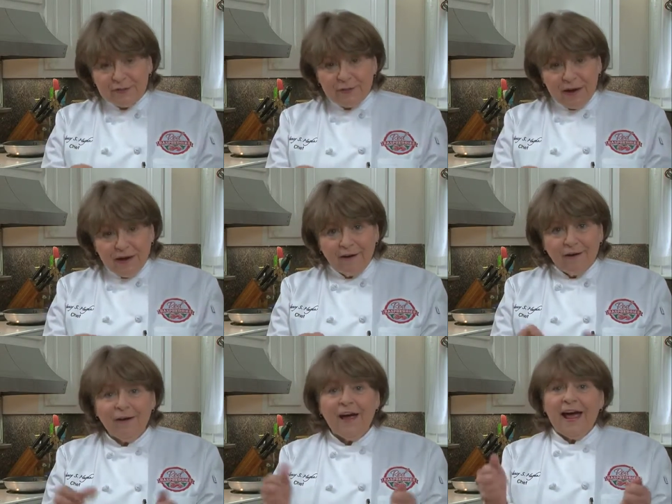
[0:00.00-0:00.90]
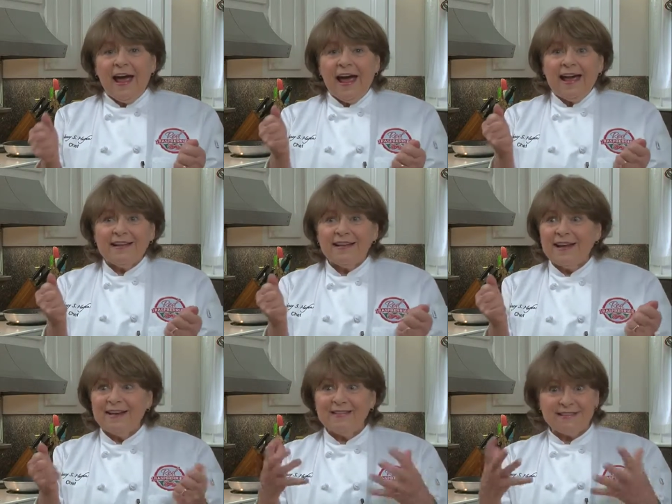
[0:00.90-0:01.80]
pear and
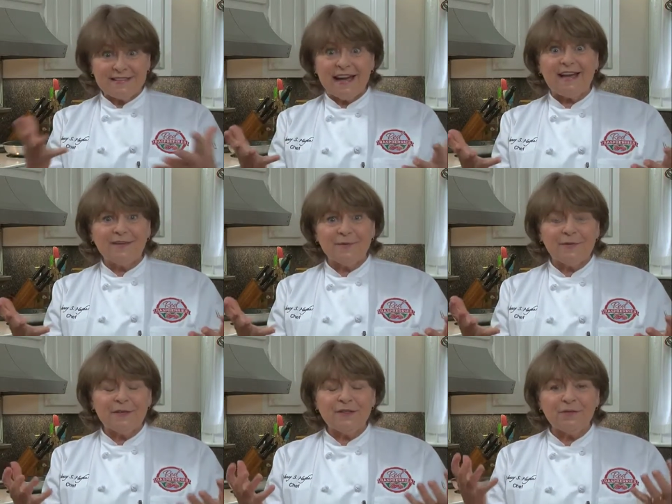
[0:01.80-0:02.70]
they stain them. It's